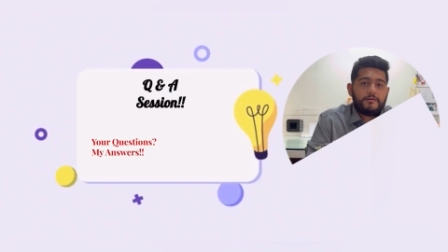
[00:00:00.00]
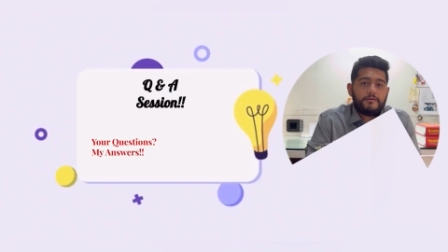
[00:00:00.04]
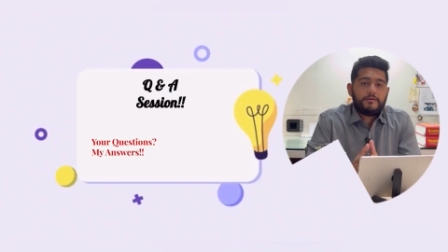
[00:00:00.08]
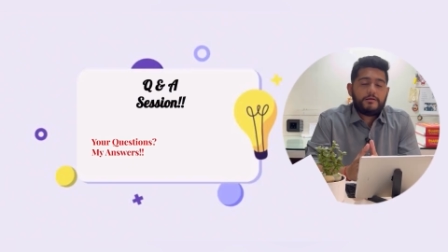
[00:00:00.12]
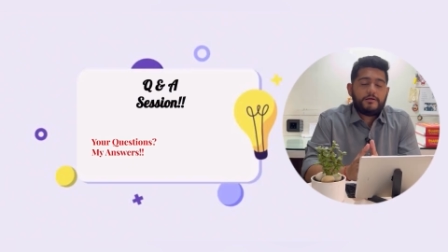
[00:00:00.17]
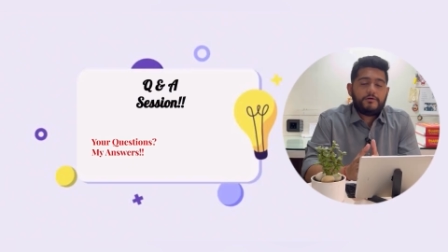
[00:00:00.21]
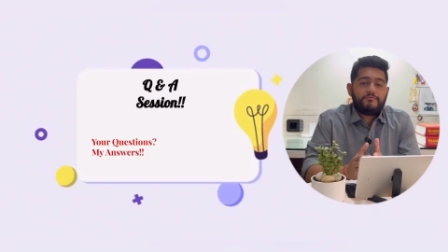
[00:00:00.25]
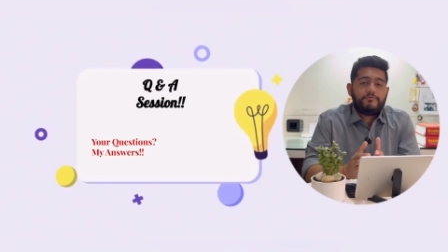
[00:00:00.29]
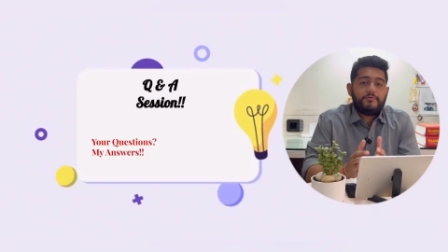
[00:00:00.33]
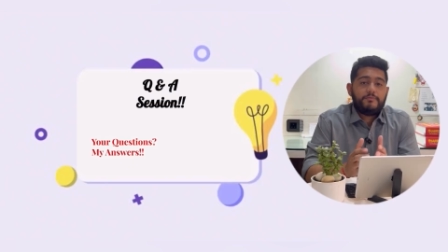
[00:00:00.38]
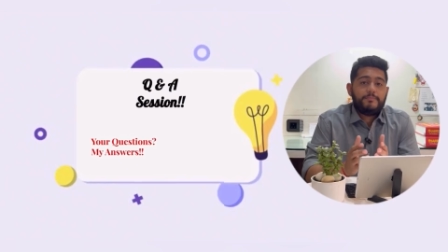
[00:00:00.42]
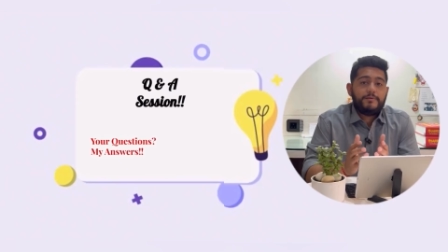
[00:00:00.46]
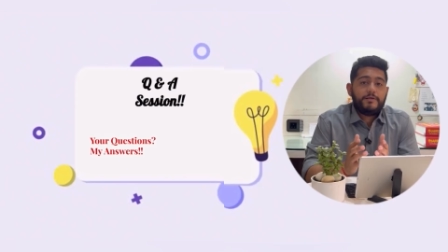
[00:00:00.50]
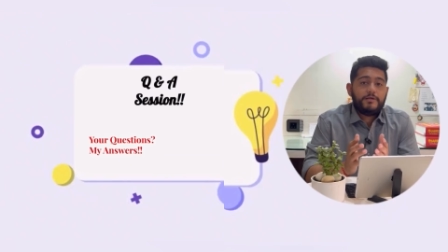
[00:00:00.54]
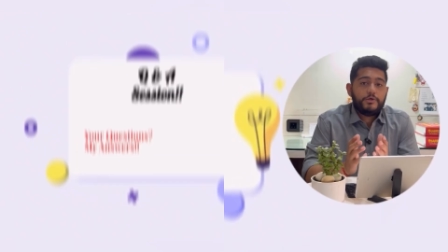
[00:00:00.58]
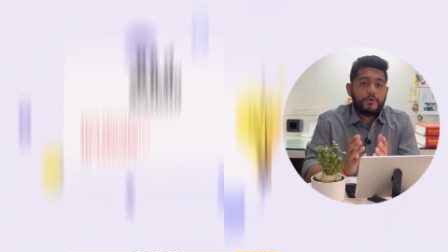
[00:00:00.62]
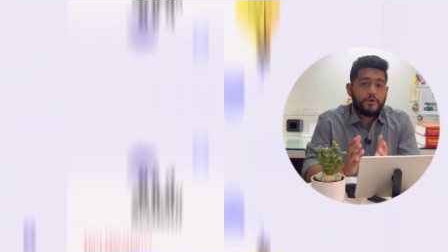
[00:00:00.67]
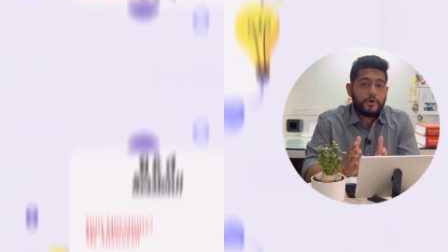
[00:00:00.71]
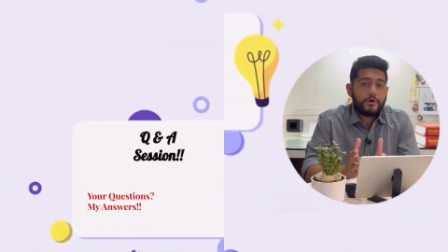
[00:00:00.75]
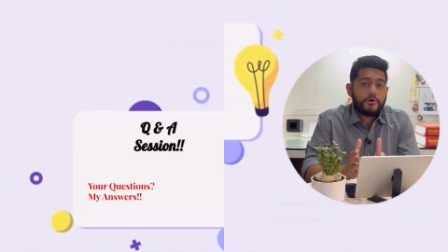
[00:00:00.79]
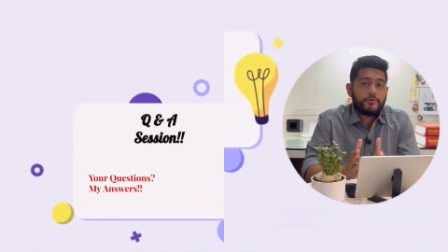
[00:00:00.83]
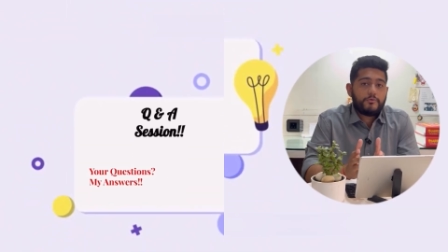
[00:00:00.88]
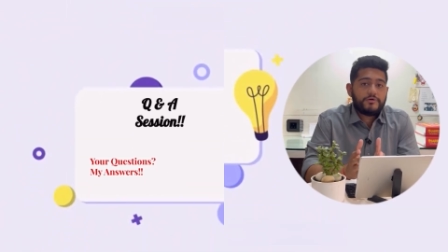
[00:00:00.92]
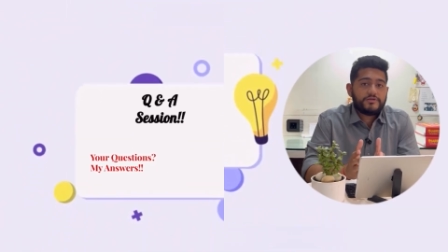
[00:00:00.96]
it will be
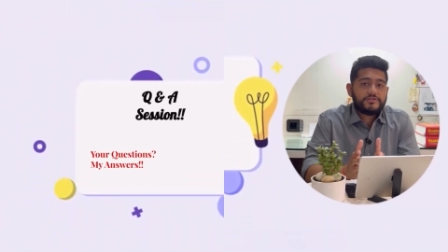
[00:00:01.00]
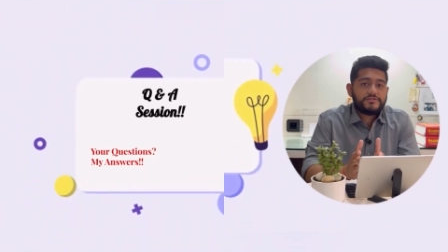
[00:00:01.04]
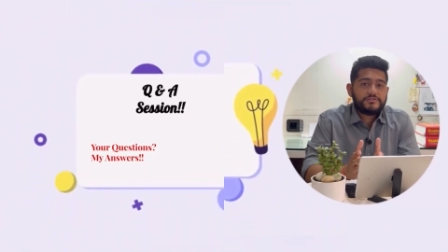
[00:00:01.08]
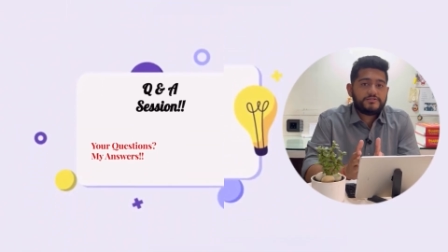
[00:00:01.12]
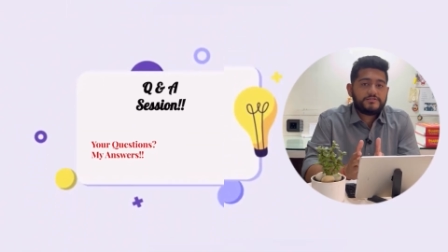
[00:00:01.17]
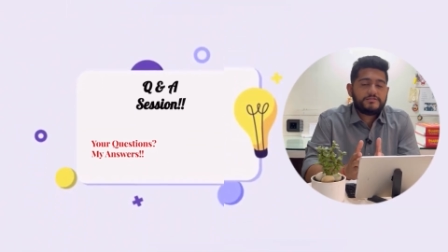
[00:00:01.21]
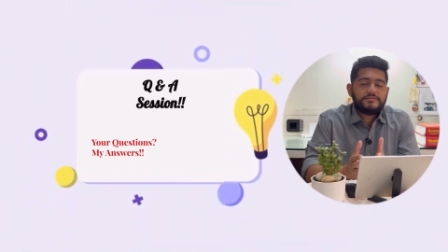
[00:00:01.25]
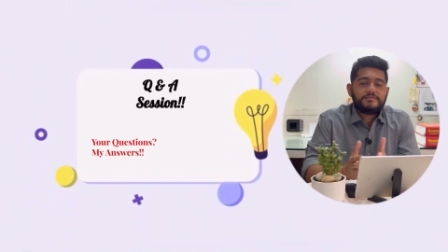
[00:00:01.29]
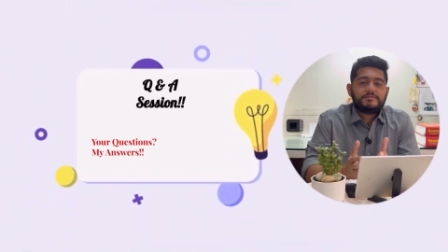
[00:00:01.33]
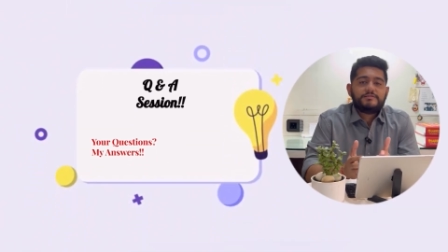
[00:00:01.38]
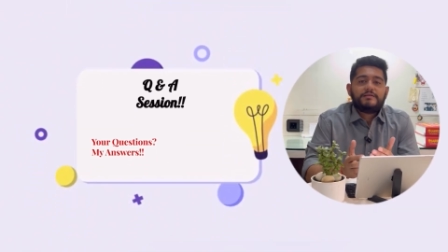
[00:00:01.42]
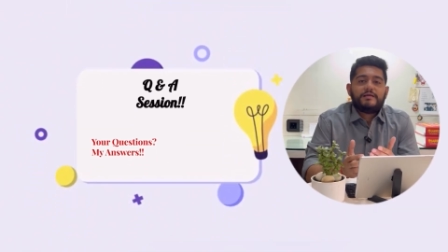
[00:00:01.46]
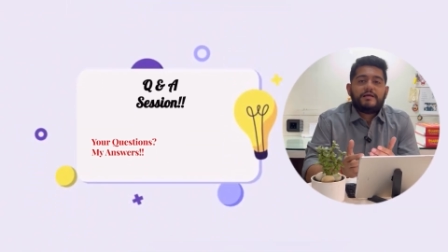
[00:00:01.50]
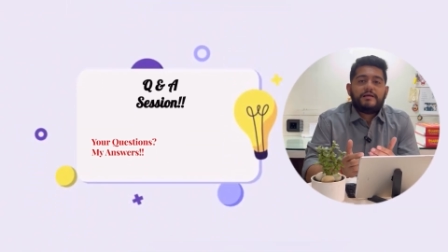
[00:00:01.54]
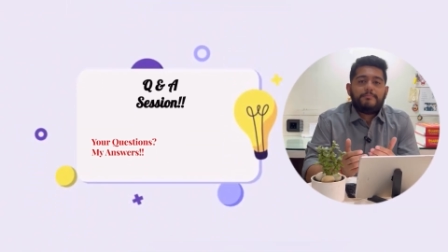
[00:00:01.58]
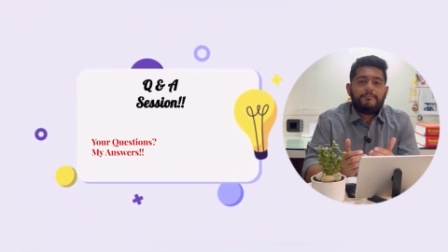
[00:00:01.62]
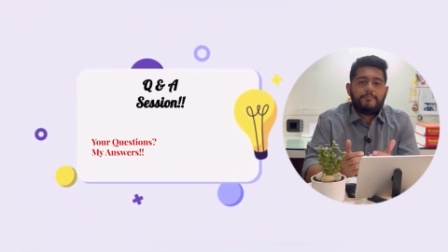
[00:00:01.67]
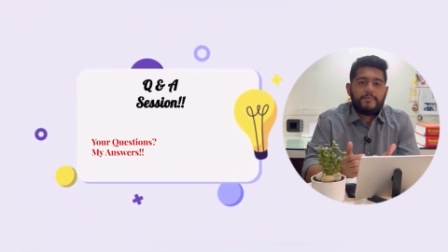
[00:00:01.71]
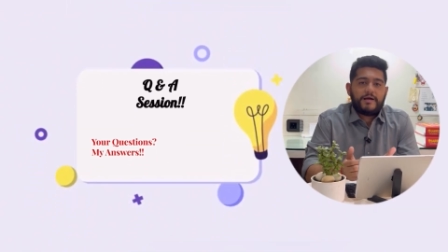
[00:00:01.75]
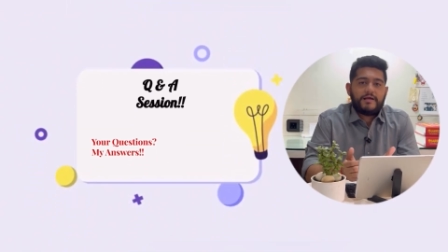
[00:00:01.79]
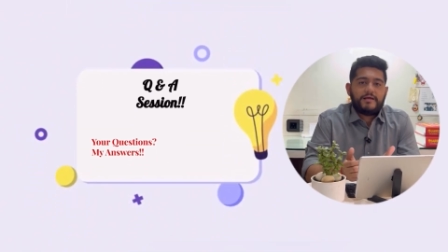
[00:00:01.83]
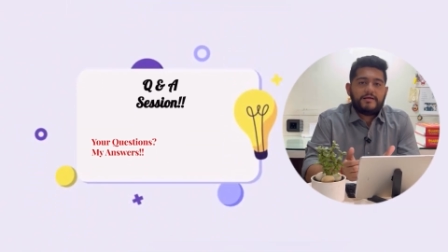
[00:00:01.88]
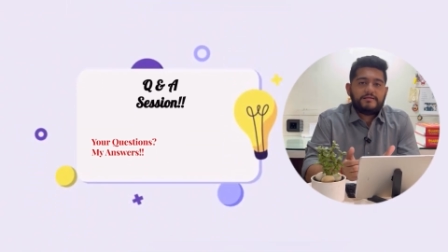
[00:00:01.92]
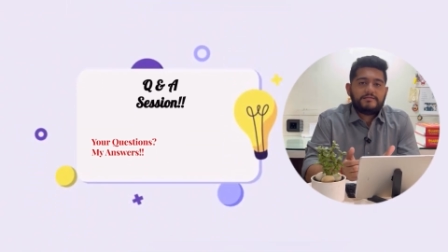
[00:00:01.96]
your questions and
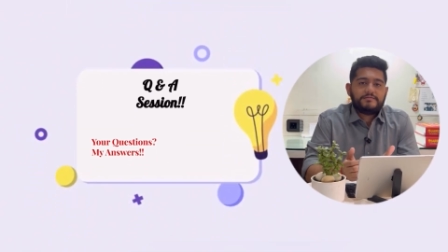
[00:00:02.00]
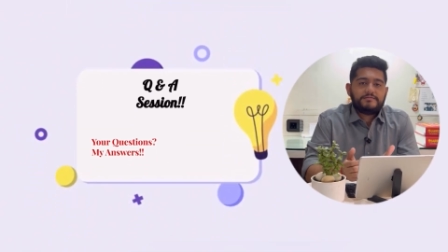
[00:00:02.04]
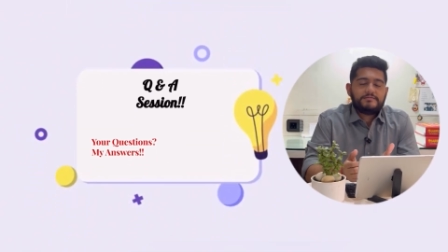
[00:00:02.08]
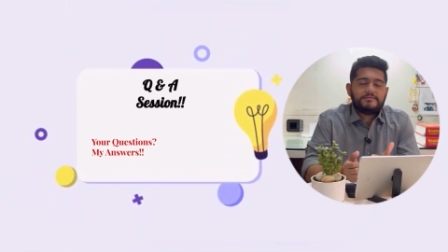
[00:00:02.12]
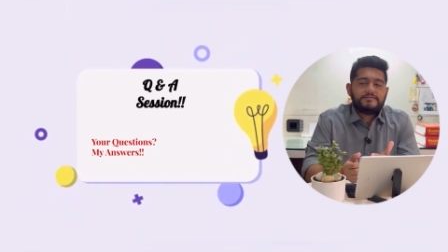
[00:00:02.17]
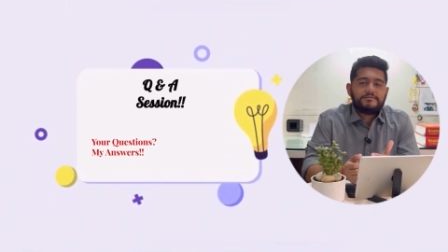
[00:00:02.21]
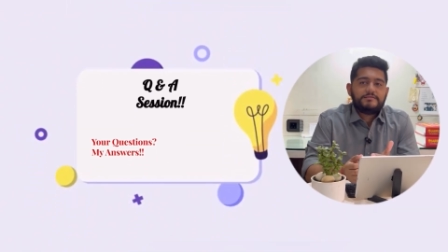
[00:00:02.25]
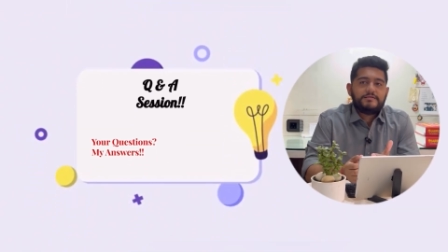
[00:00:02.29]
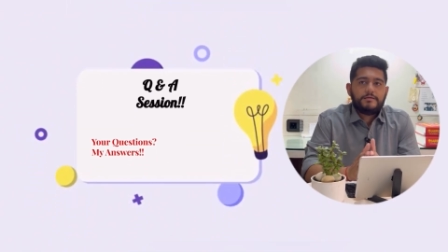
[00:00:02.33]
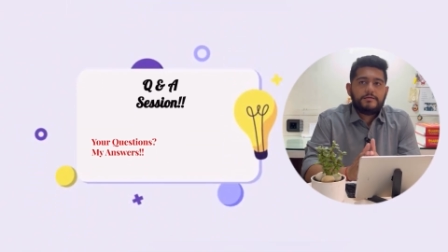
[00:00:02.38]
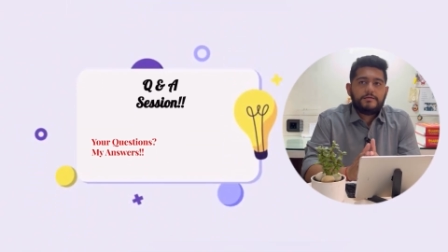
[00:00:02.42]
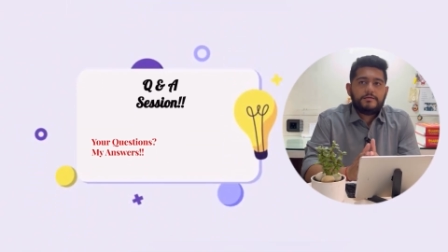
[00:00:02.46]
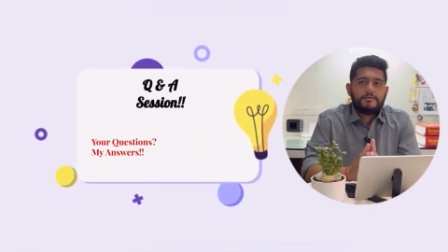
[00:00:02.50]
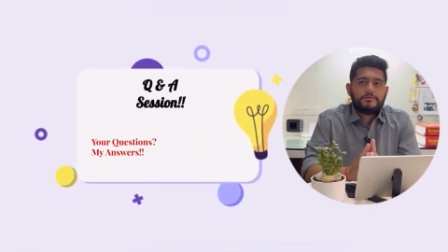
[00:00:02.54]
my answers.